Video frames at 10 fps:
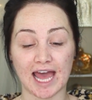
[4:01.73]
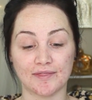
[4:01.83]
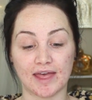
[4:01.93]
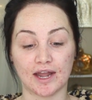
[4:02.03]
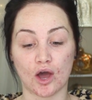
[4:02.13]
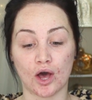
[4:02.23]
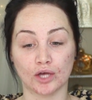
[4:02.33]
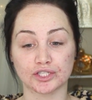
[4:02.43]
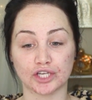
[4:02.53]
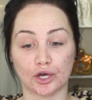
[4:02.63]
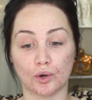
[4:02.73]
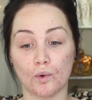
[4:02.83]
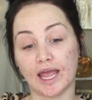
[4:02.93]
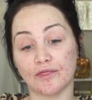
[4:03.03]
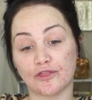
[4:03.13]
and then also
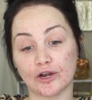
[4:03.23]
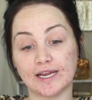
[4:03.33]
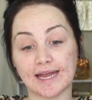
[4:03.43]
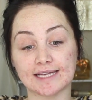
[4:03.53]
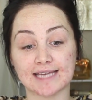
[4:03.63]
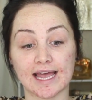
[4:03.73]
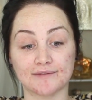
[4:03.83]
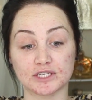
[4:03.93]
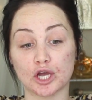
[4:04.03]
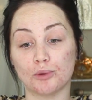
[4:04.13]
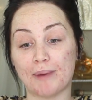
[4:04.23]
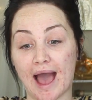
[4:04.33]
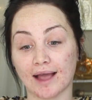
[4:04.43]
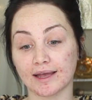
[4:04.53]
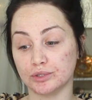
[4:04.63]
in 30 days I have to go
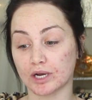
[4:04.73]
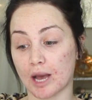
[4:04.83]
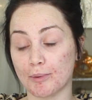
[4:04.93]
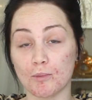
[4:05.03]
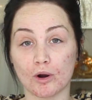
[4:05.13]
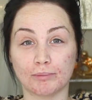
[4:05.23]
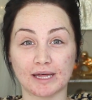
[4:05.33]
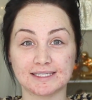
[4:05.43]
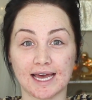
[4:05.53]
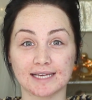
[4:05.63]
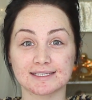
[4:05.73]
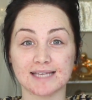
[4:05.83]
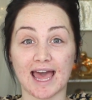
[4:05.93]
back, do a couple more blood tests,